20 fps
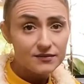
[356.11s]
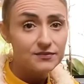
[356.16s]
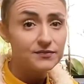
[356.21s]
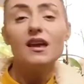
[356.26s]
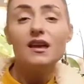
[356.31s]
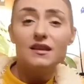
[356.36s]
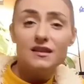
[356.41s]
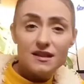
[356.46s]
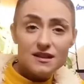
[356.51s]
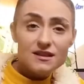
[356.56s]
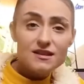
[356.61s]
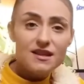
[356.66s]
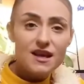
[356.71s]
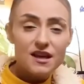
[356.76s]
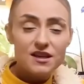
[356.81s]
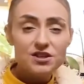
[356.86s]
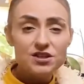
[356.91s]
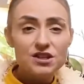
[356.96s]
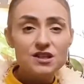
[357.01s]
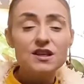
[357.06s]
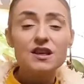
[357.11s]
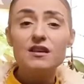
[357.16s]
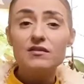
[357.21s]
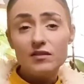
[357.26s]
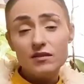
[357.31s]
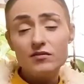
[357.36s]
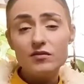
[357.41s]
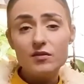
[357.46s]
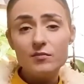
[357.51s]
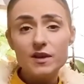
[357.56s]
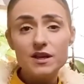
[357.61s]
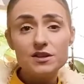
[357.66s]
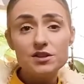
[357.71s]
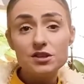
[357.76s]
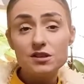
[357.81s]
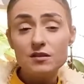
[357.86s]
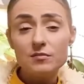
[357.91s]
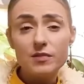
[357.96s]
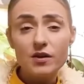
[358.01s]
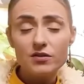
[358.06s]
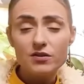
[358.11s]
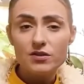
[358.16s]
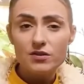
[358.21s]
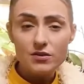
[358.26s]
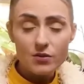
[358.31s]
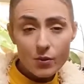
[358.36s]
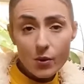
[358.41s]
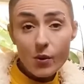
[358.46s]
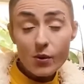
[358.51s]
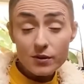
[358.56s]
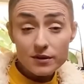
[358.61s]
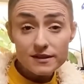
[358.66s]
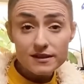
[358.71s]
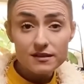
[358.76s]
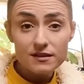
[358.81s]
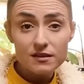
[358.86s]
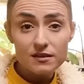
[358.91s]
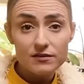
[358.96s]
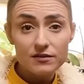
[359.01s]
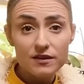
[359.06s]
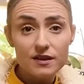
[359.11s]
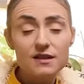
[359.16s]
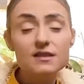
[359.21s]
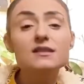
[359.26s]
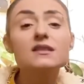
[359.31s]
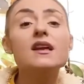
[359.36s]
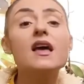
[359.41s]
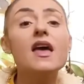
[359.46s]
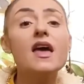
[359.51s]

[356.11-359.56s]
In this section, give information about your core service